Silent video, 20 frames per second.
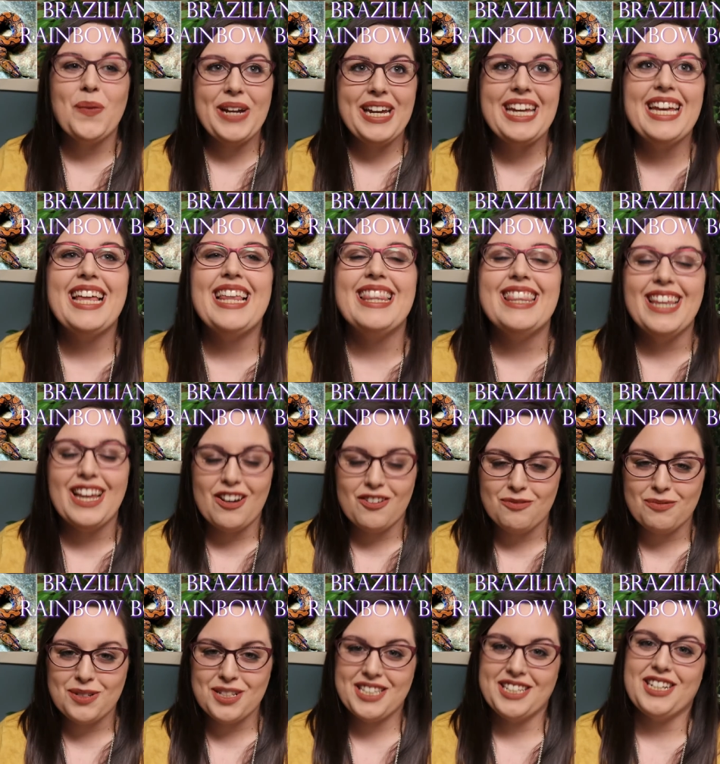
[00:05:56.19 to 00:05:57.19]
we
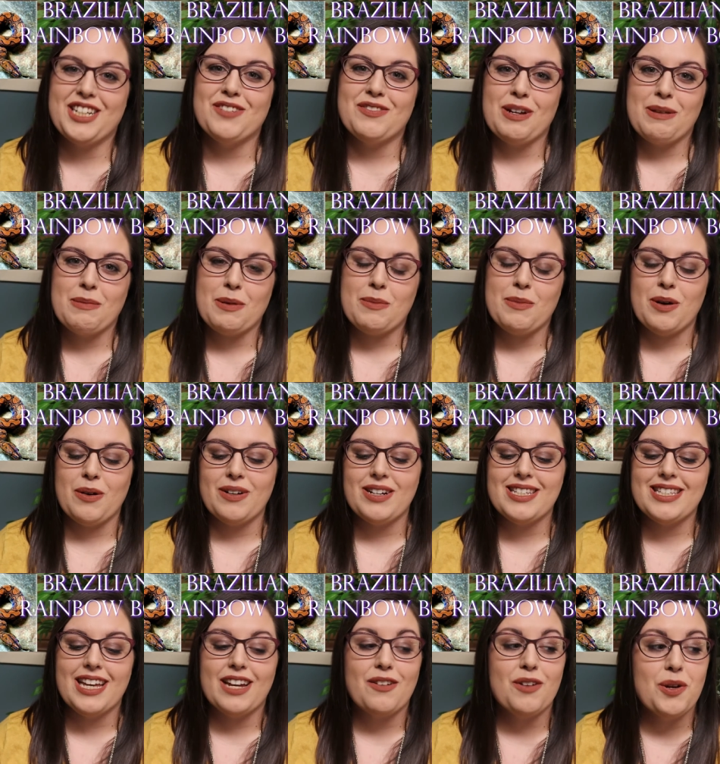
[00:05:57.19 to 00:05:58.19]
love Brazilian rainbow
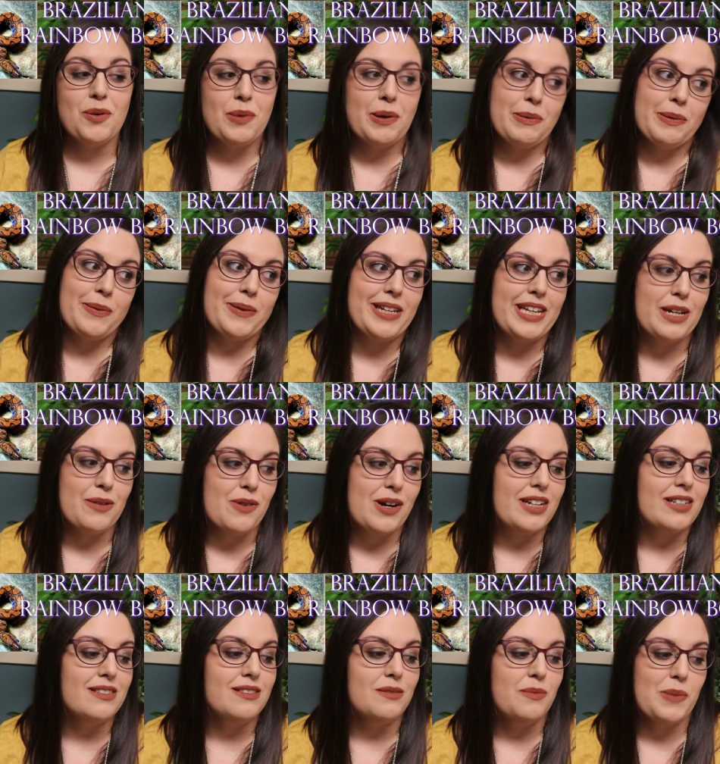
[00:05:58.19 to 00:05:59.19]
boas. I don't know when we would get
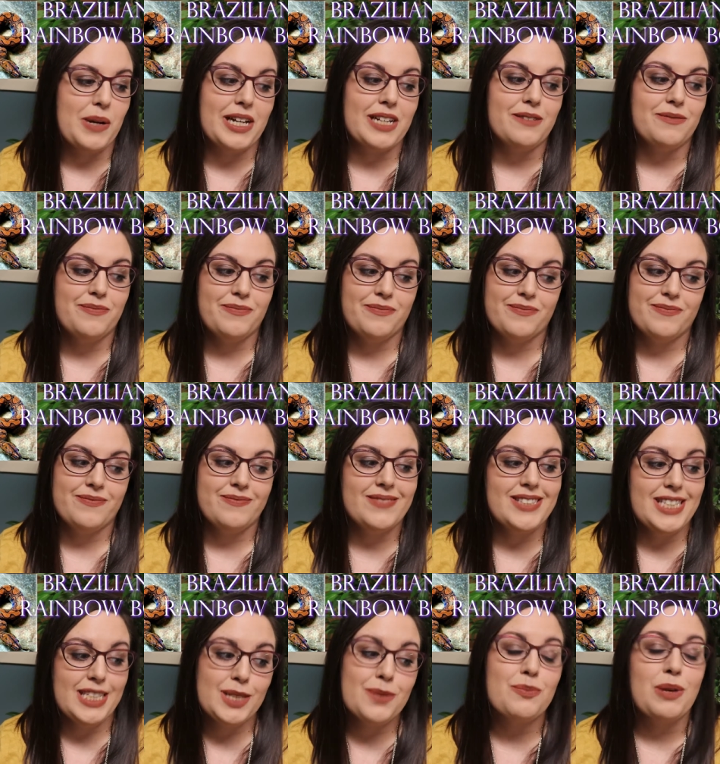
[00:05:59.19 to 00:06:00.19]
one, but
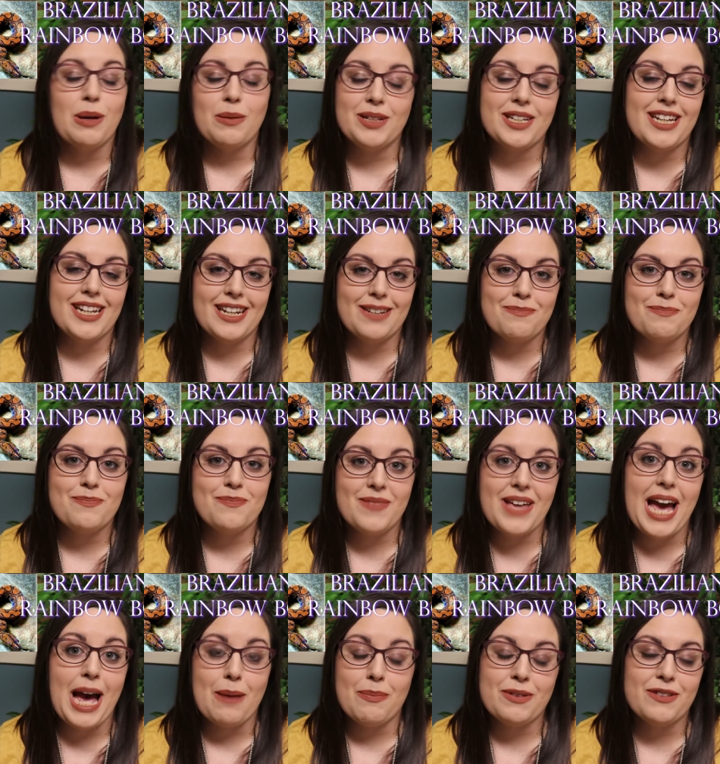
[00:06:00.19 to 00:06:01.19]
it's probably gonna
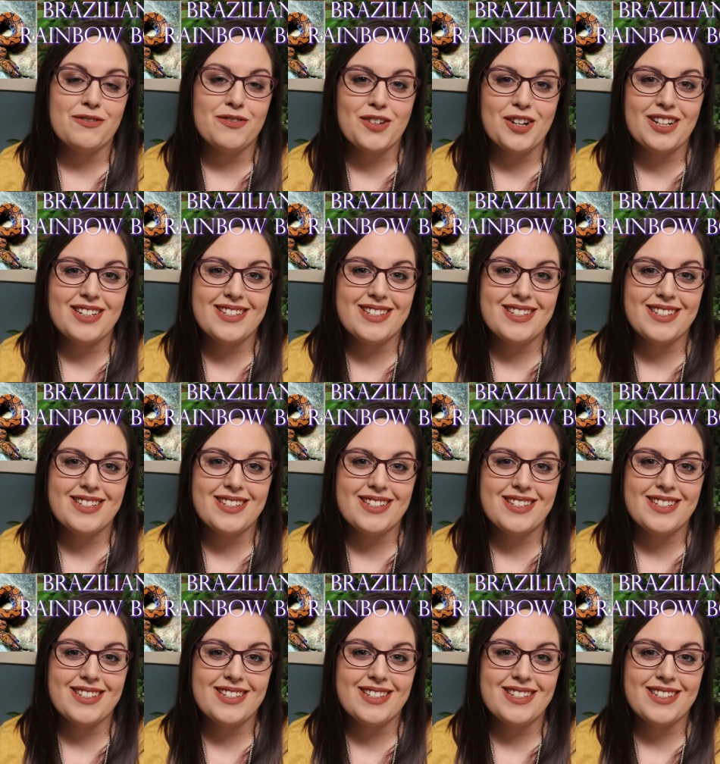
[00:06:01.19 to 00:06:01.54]
happen for